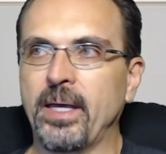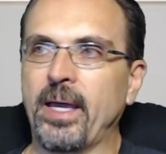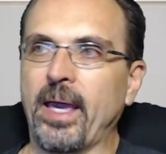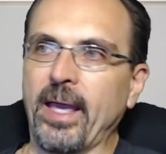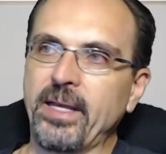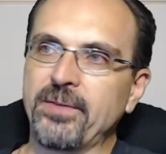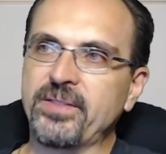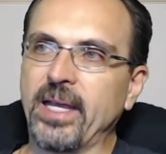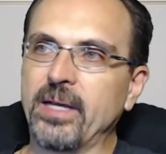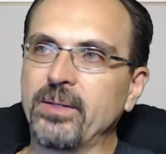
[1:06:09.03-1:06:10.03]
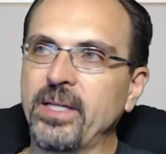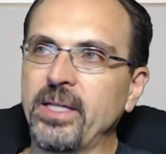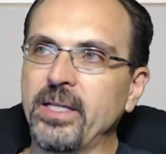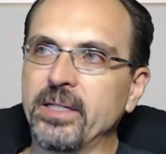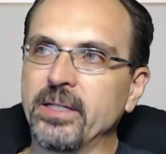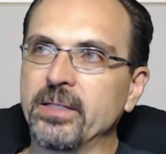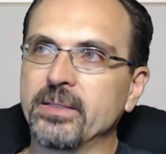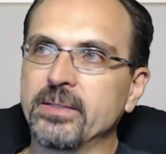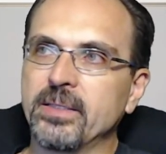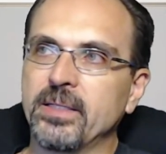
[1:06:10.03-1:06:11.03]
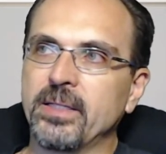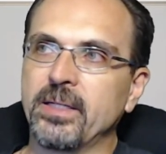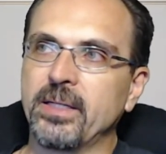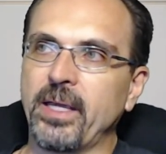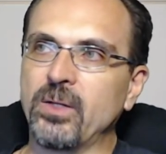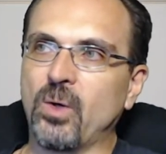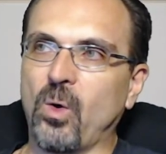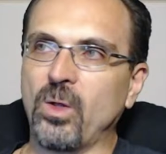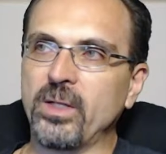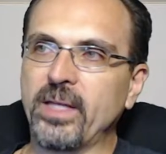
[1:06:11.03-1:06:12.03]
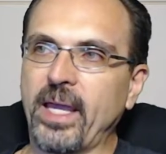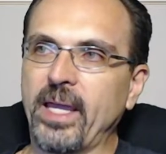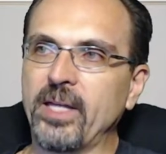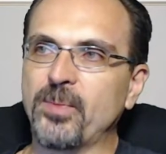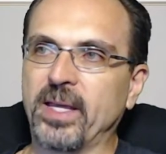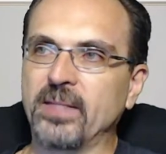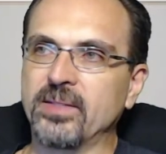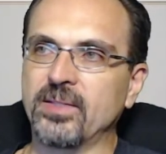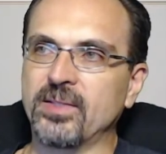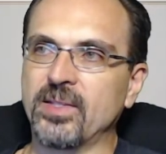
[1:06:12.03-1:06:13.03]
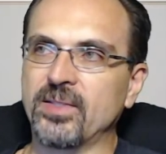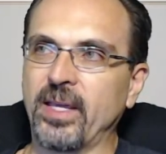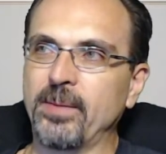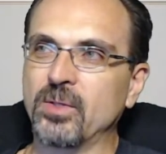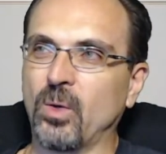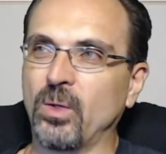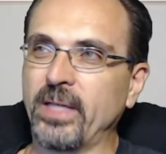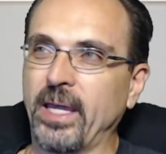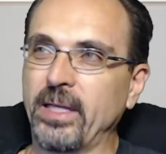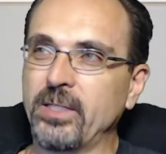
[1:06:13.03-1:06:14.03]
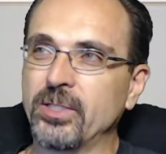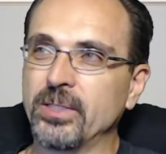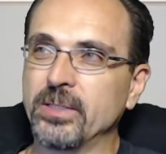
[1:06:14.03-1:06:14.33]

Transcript: and if down here in old age, because this is the same as old age,